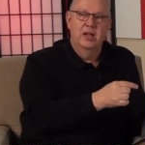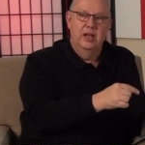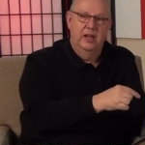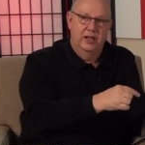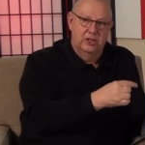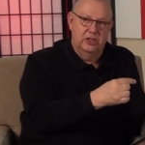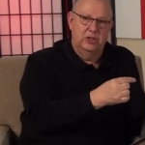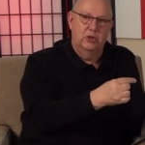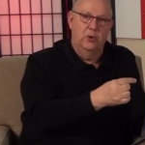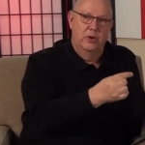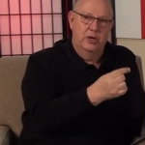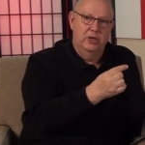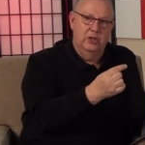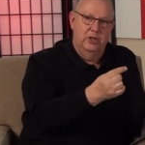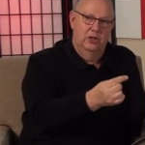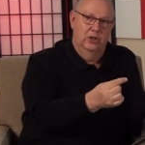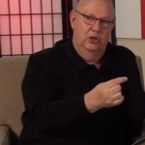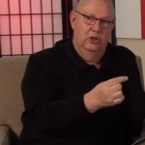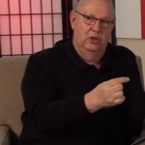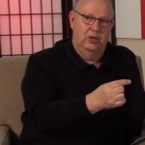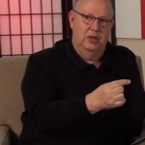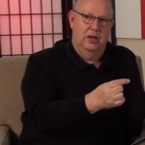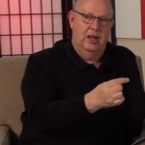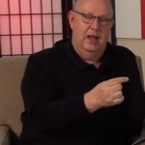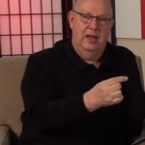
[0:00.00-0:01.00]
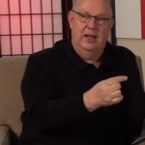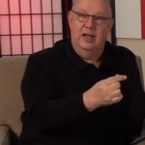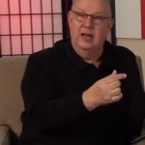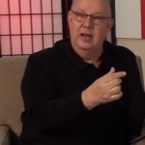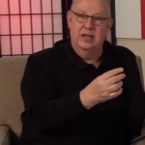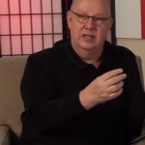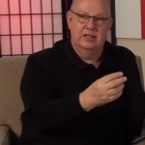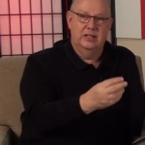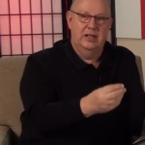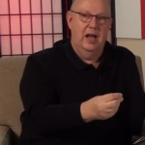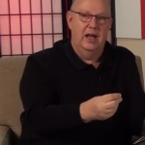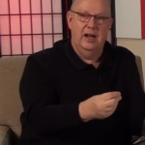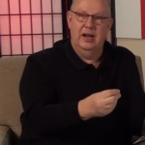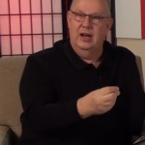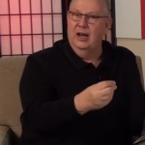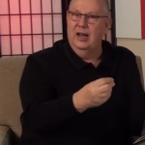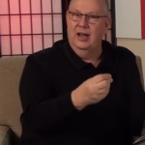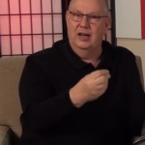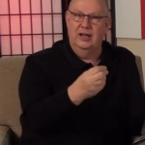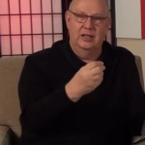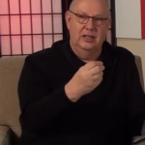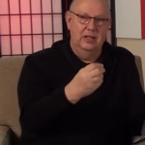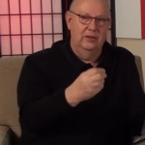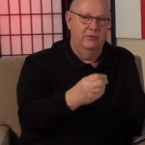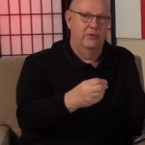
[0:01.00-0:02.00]
is going to look like, and he's kind of
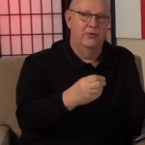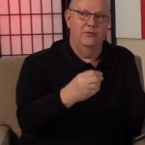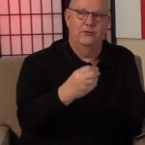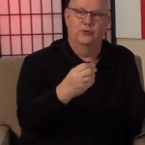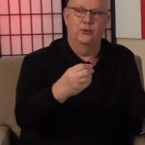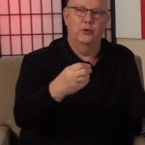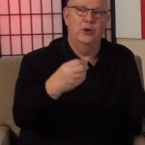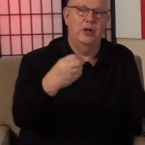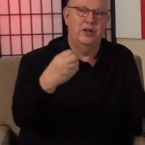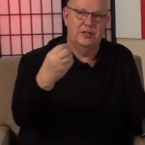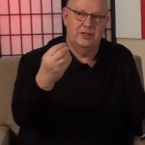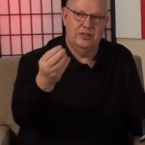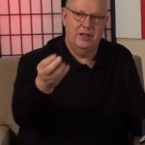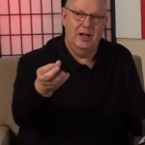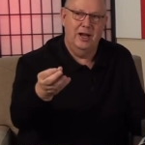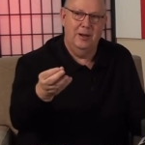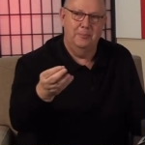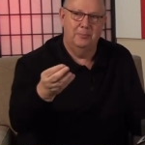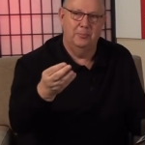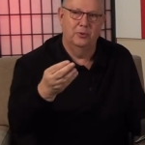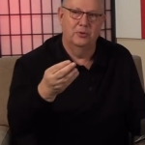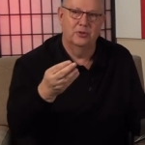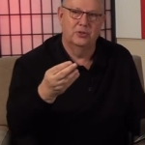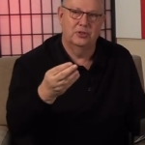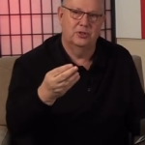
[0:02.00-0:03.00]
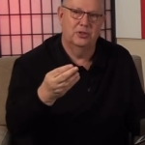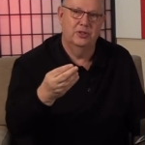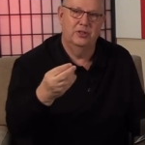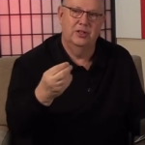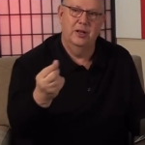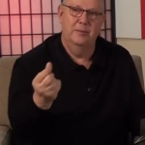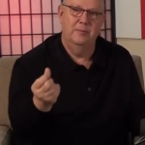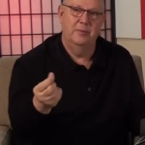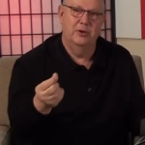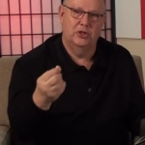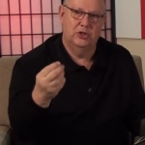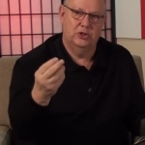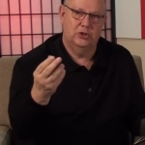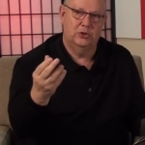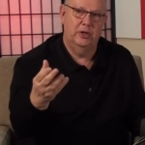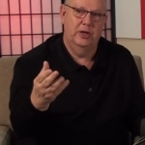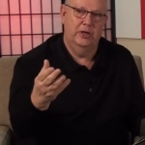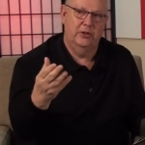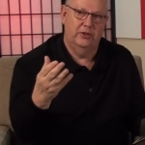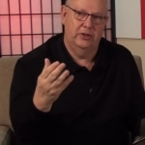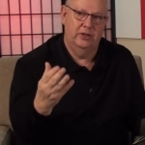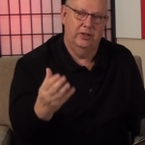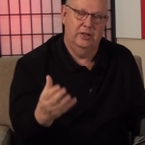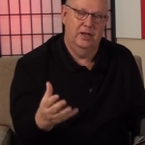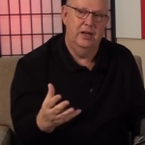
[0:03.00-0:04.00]
like giving free samples to
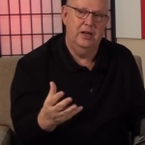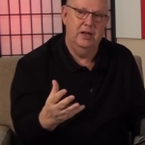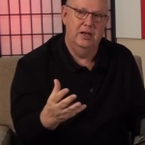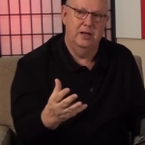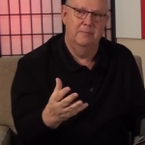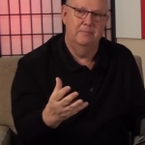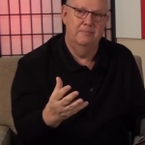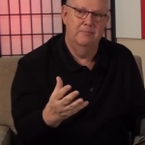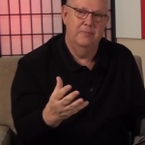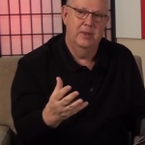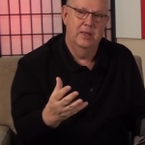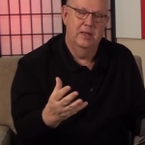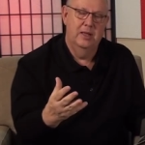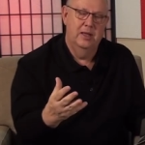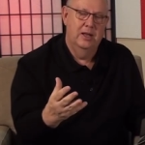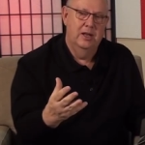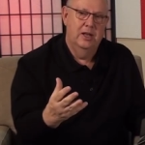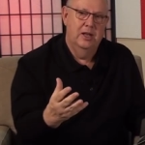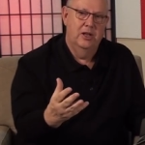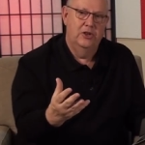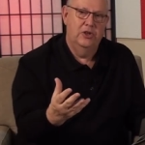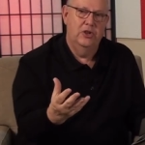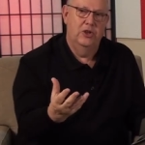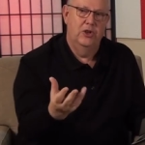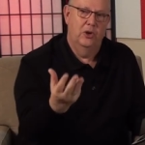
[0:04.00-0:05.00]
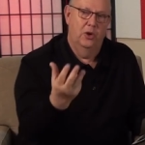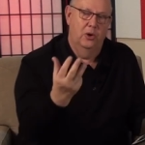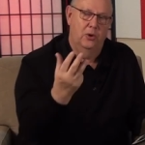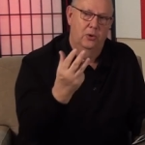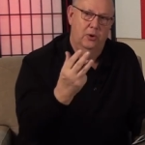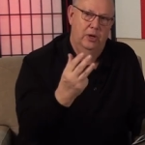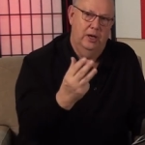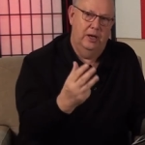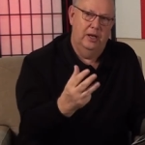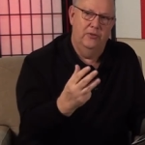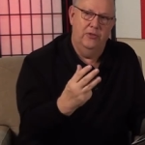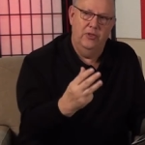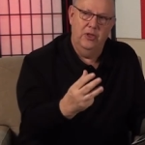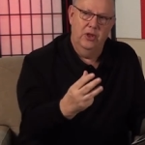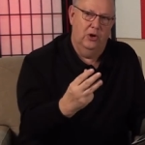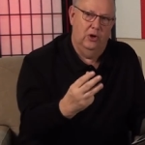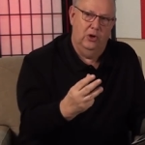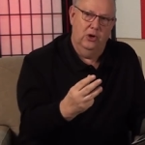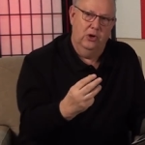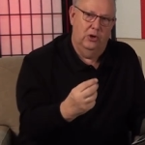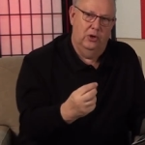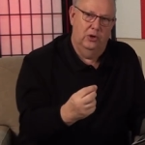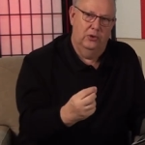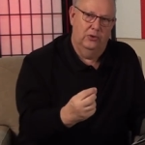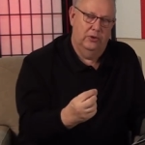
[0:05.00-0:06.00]
demonstrate the kingdom, you know, in the
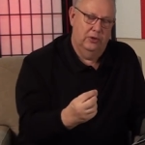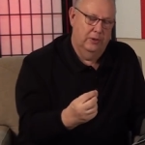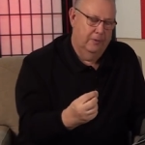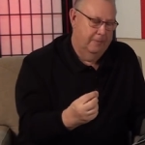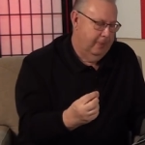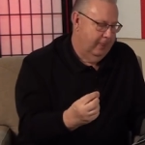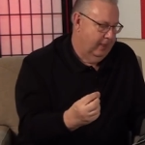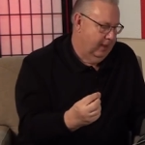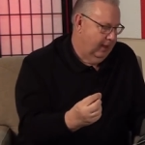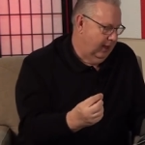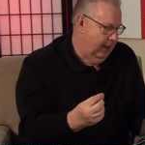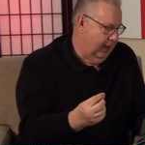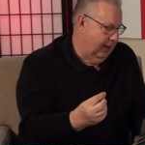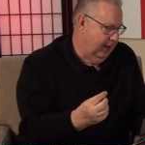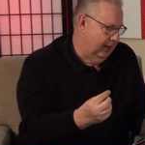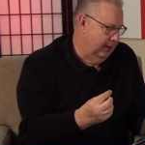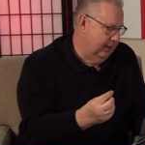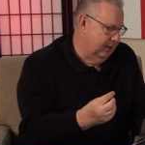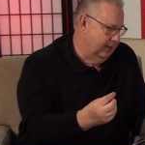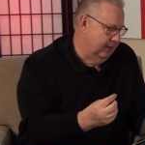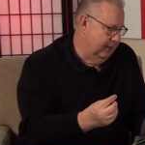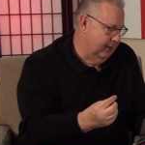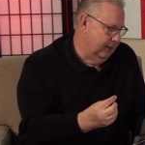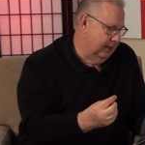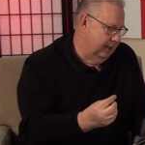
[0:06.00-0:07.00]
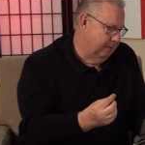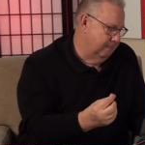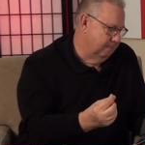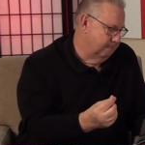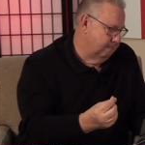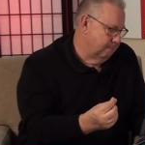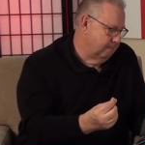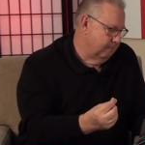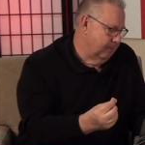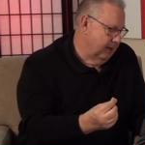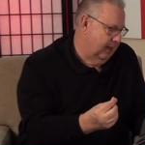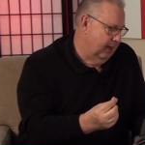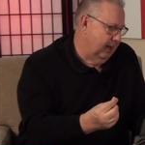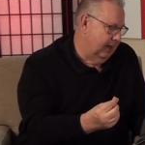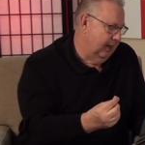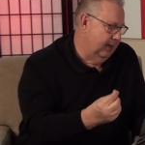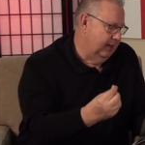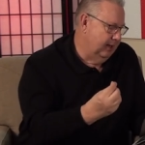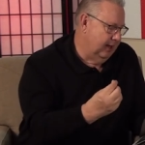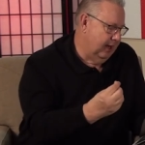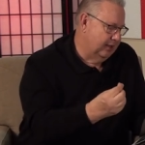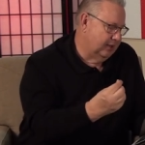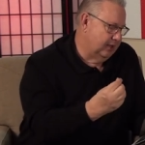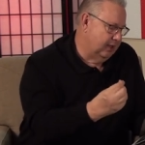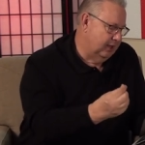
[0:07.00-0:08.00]
earth. And uh,
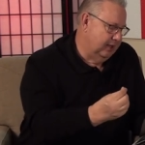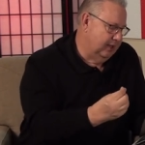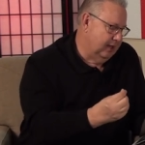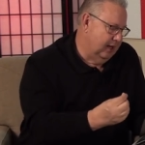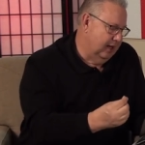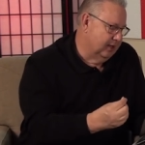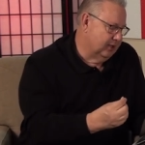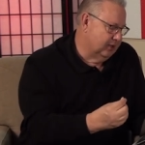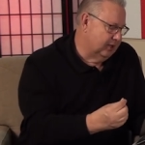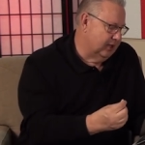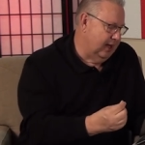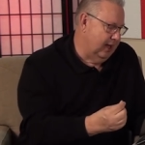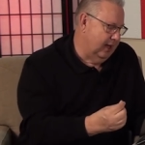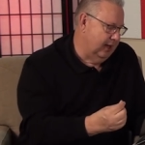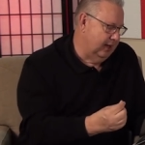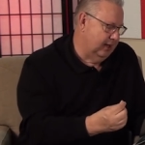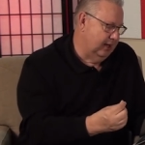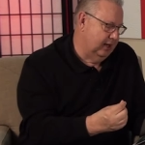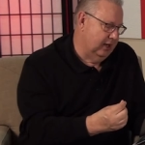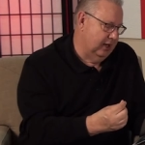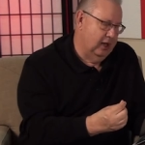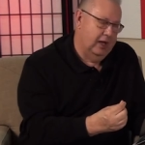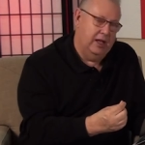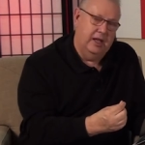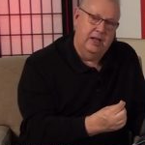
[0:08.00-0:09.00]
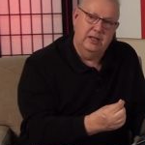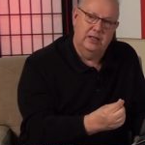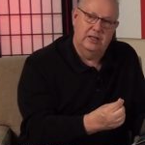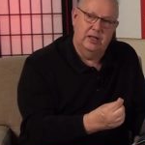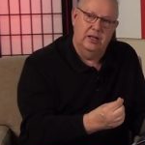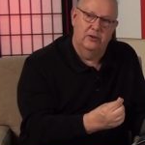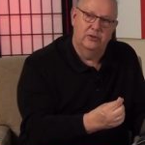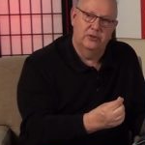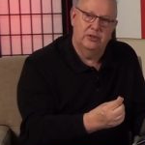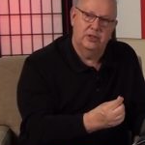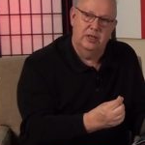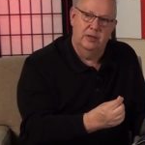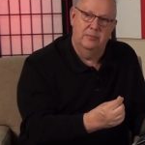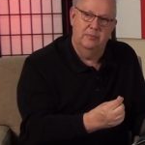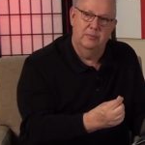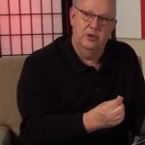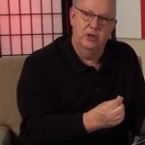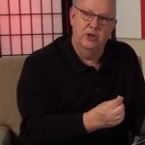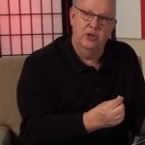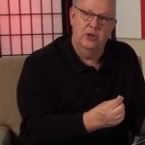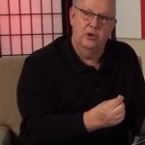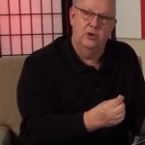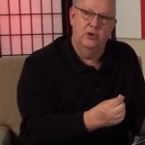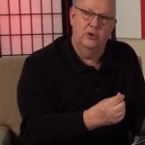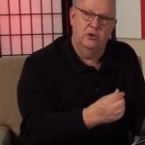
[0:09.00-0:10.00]
and as he does that, uh, he tells him,
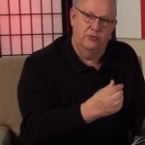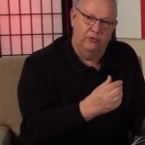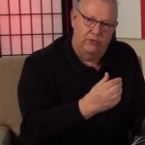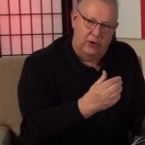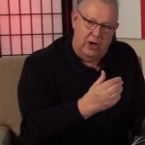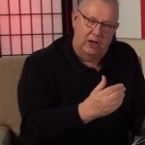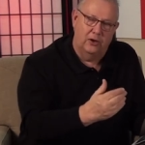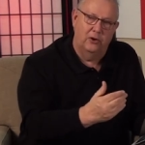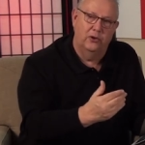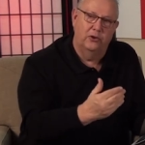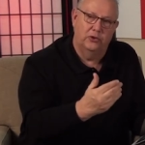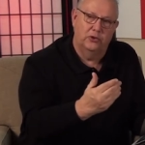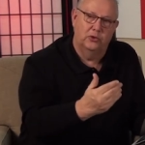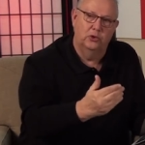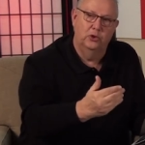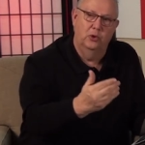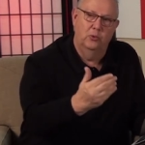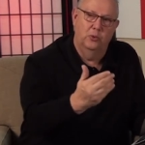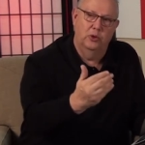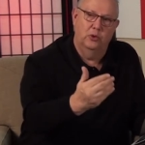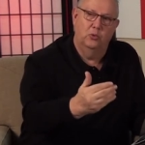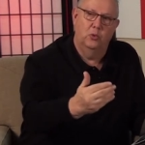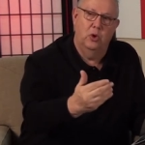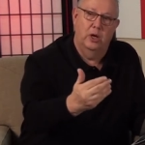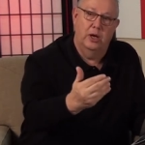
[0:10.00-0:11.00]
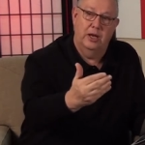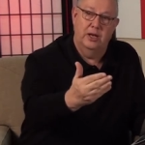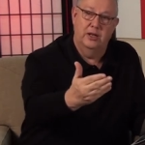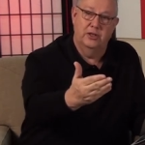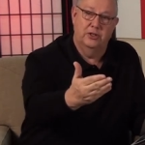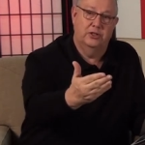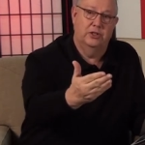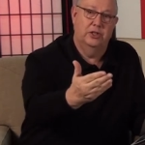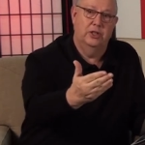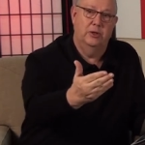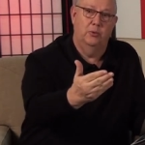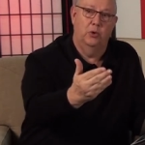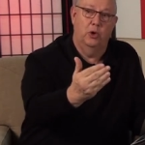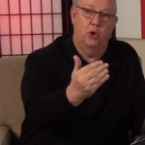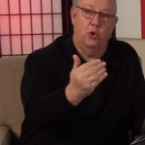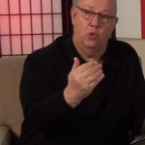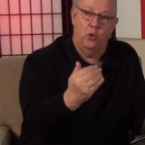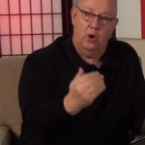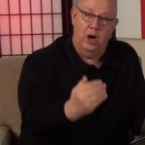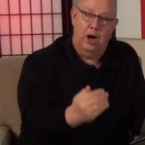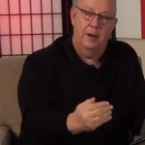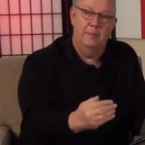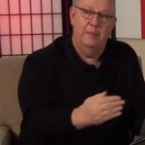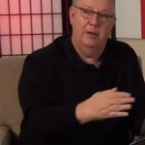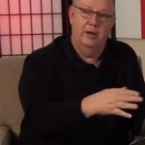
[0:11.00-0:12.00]
you know, to follow through with what is the
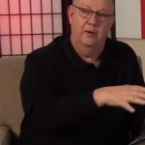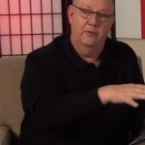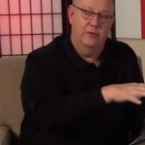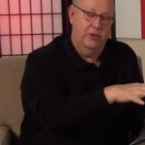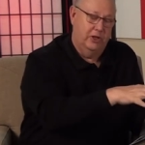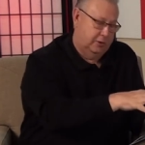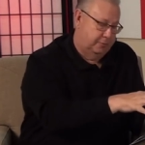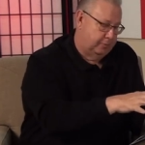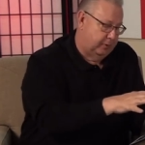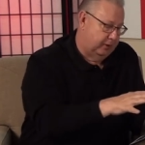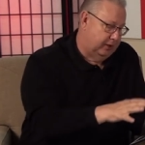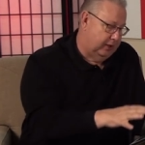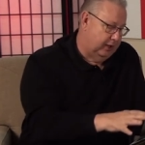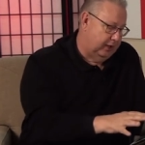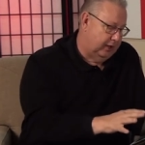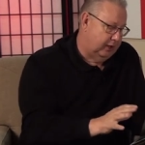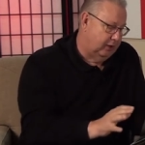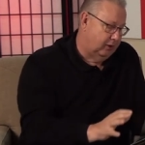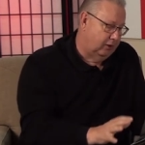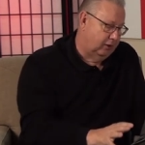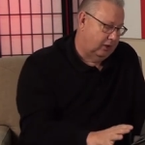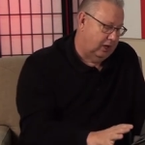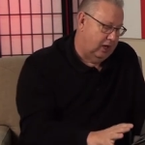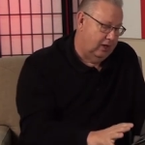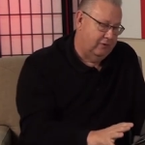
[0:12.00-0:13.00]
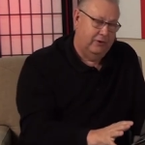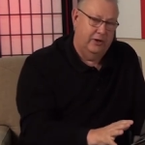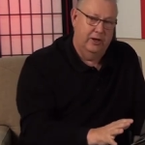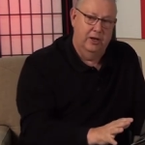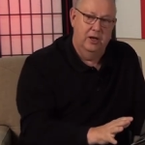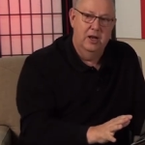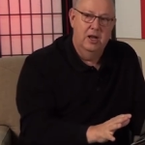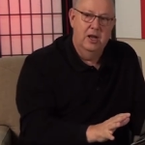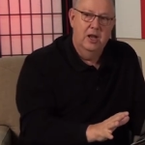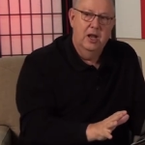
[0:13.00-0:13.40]
requirement of this particular covenant.